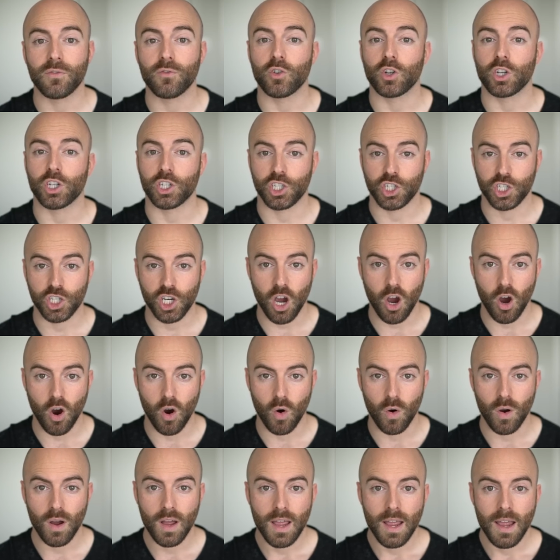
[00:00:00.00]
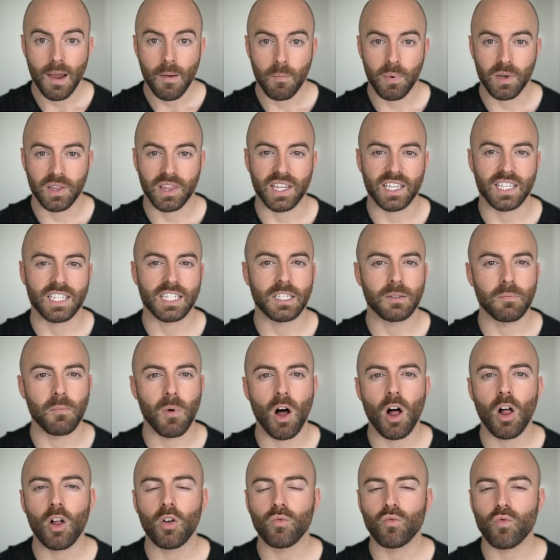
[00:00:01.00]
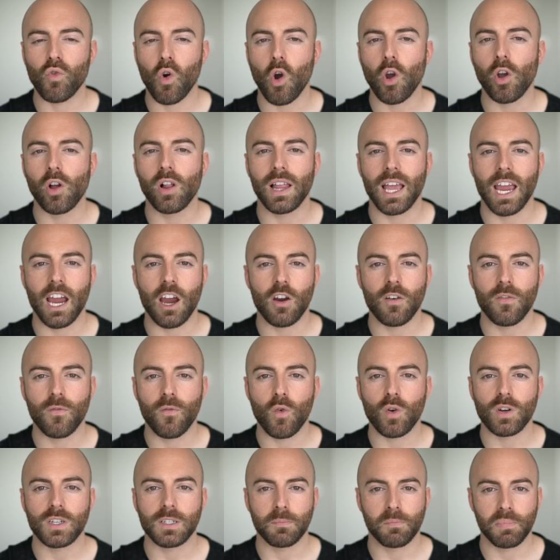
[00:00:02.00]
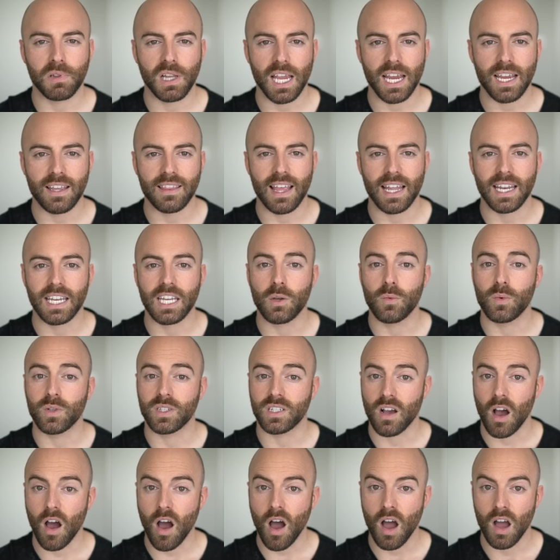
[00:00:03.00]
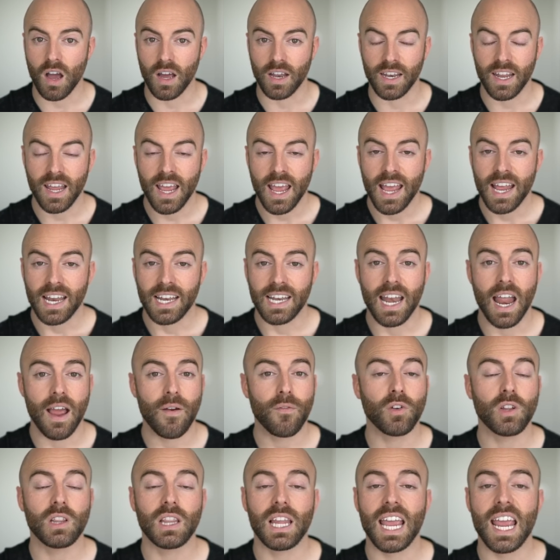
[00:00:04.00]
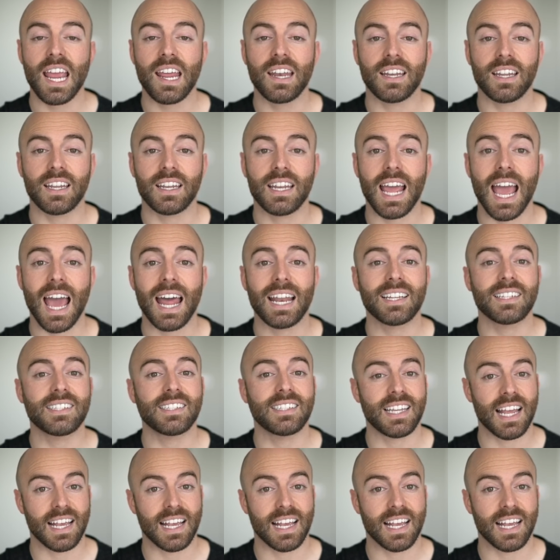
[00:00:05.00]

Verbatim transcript: for a show, but the small Royal Air Force plane that he was on never landed at its